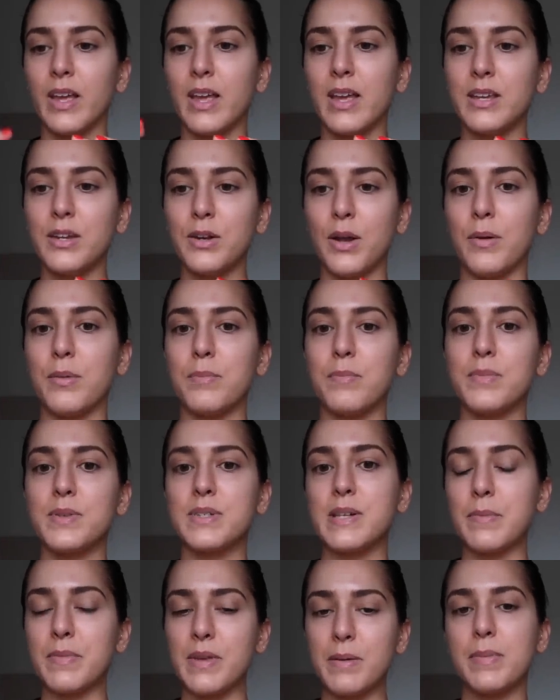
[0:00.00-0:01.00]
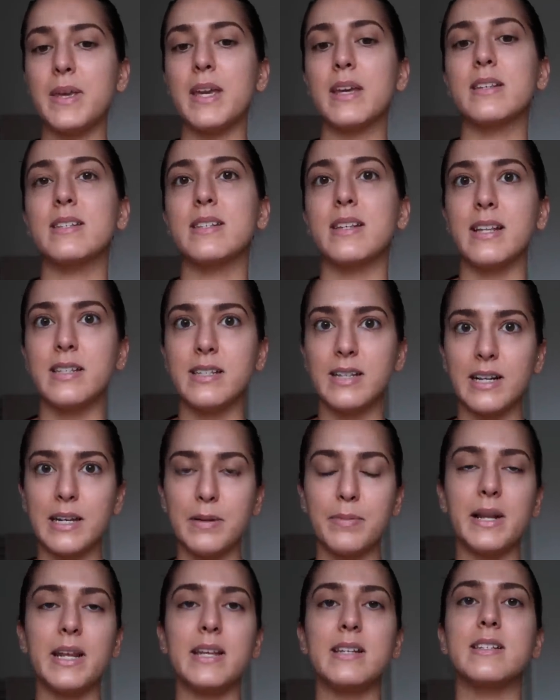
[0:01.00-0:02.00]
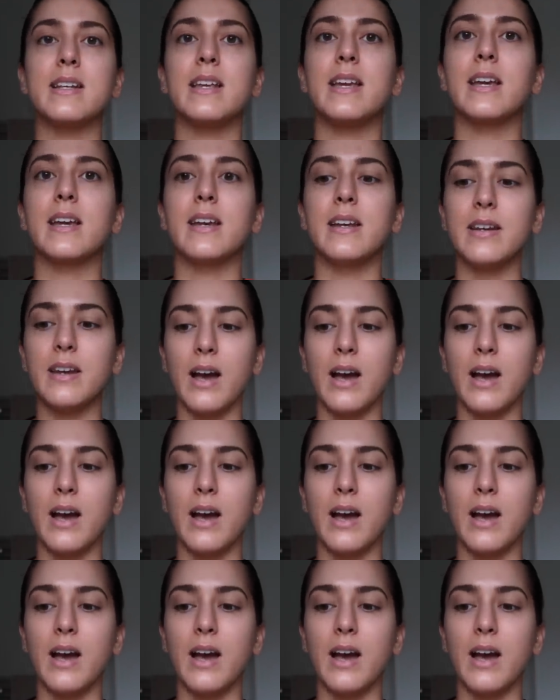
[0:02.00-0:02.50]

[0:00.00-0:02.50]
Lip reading: you know, something being aesthetically pleasing and